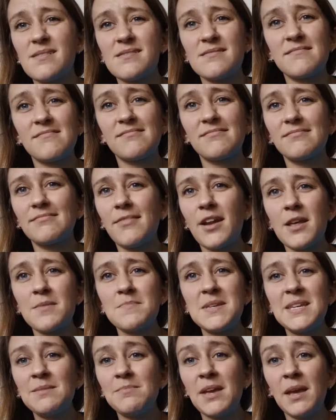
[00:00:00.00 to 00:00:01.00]
on what I
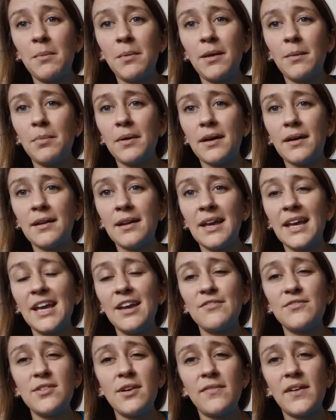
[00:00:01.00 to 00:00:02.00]
mean maybe. But
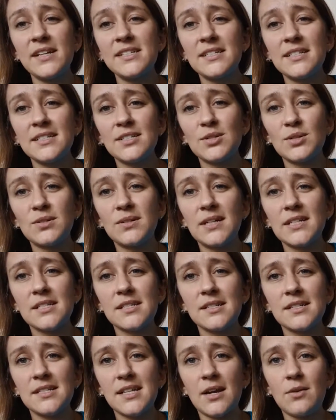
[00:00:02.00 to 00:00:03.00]
if you have ideas or
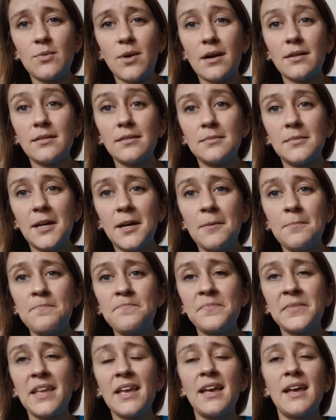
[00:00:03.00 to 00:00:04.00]
questions, I welcome them.
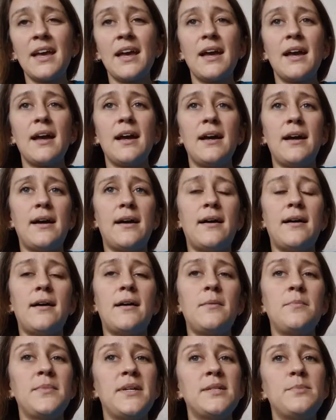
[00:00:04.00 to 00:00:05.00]

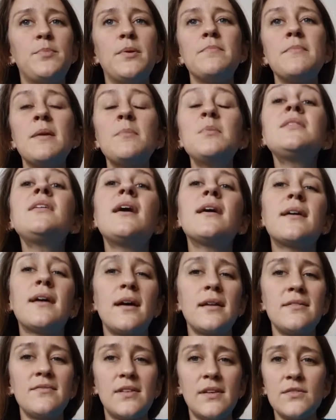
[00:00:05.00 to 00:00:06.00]
But maybe that
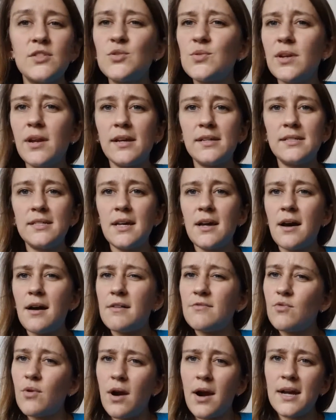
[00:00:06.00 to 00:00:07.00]
kind of gives you an idea
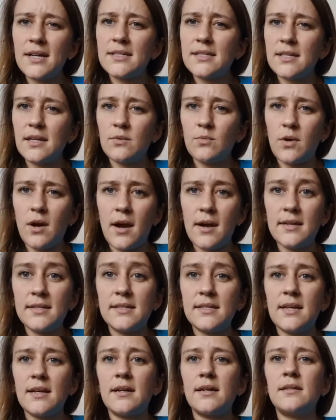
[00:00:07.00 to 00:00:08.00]
of where I sit, where I
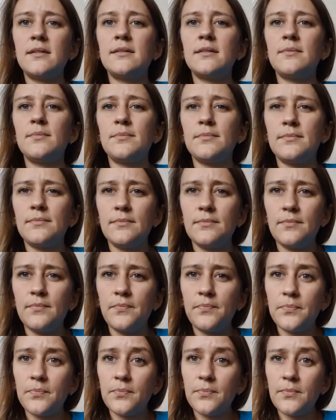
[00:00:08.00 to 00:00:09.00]
stand,
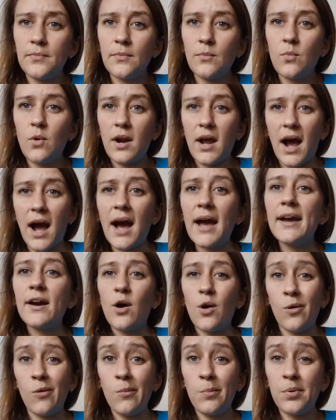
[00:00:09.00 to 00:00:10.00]
what I
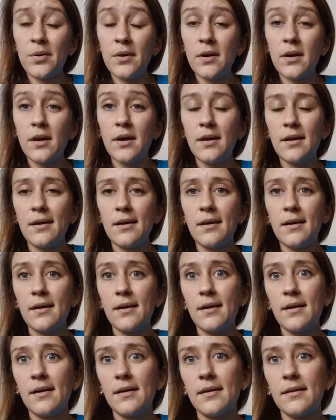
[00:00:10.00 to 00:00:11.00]
hope
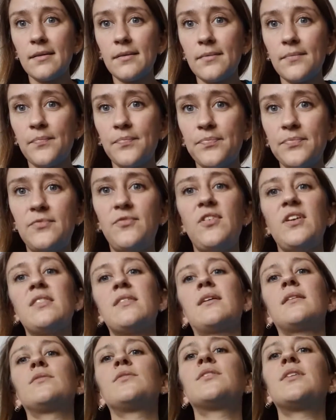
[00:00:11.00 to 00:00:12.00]
faith
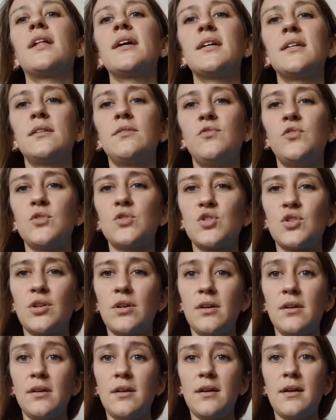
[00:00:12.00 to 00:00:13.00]
can look like in the
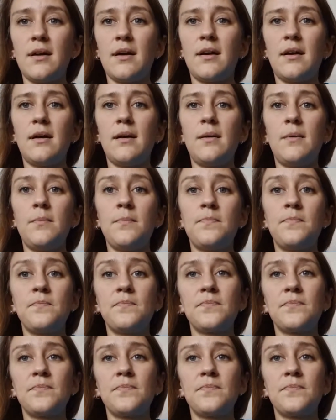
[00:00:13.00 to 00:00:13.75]
future. And